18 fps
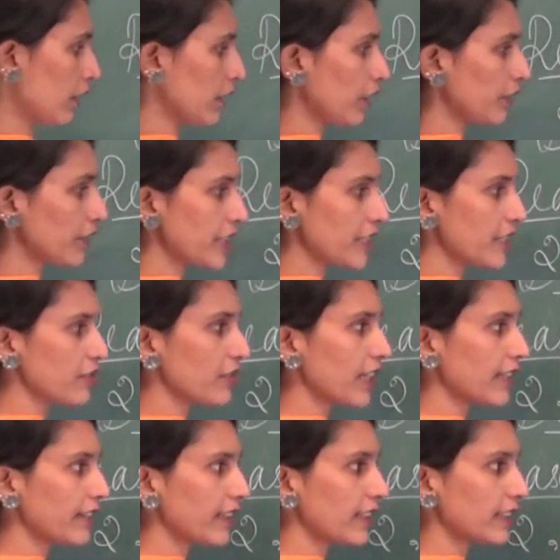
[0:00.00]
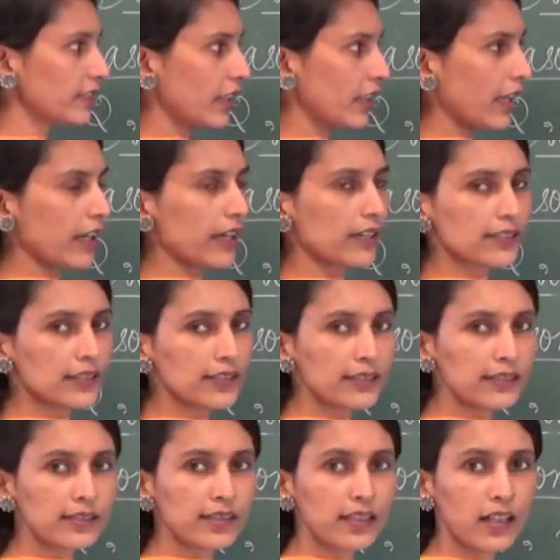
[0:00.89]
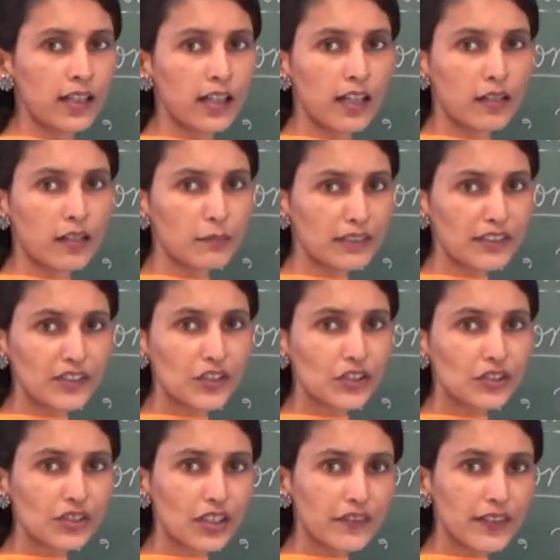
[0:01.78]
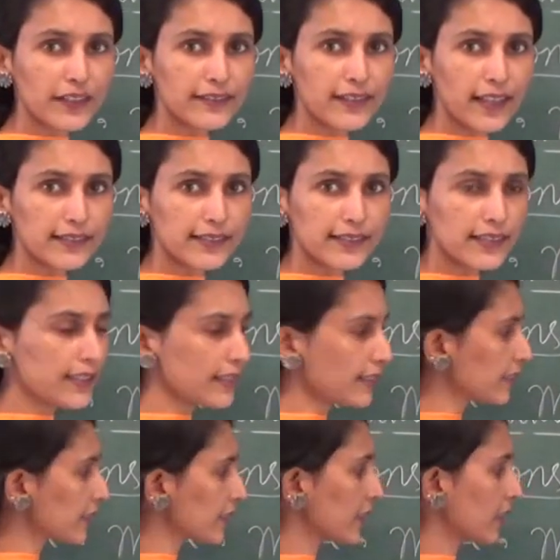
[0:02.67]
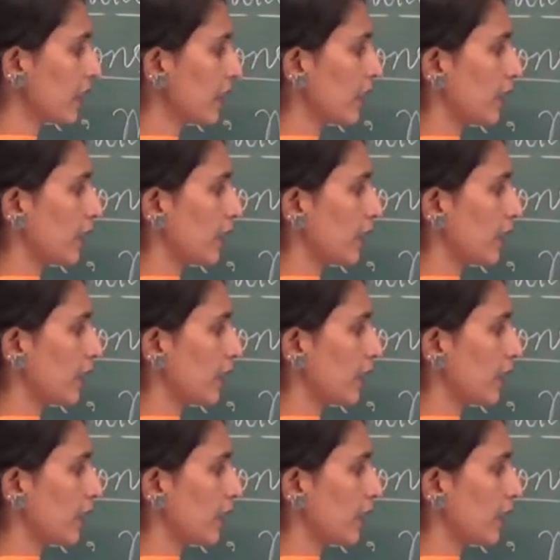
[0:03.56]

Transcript: Now, did you get these three reasons? Misuse of the Dastaks,